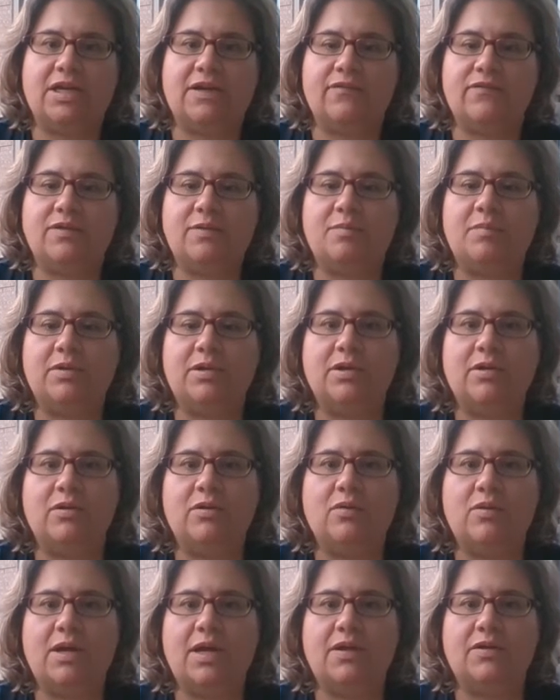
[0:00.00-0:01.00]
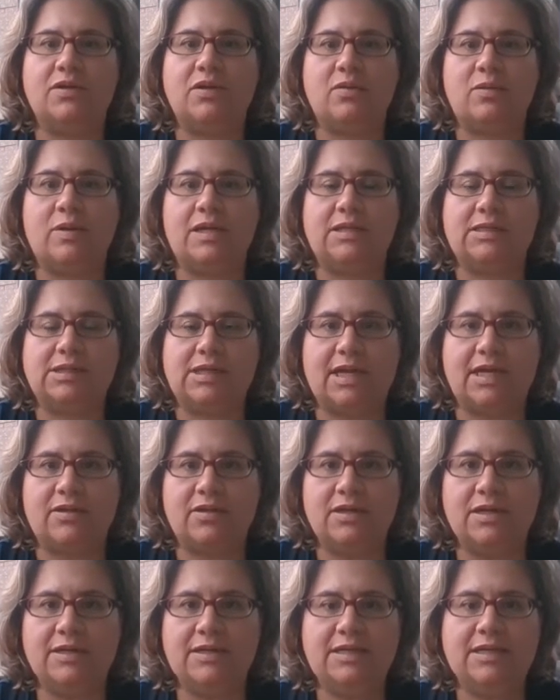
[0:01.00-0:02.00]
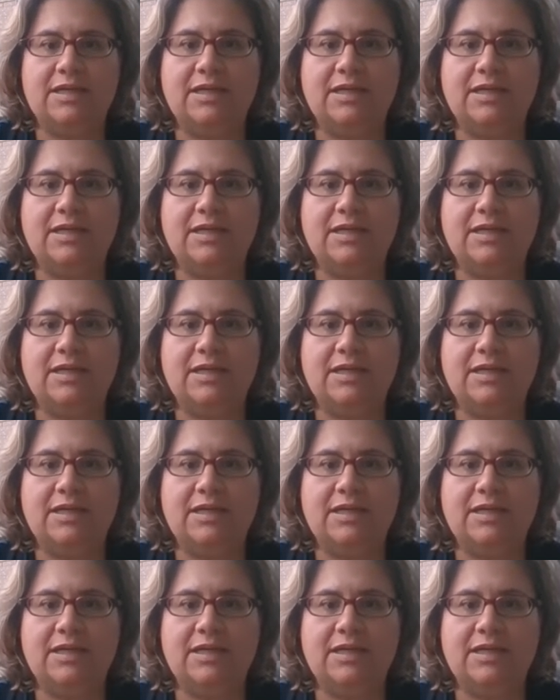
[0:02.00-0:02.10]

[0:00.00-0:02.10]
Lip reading: of the blue and the green together.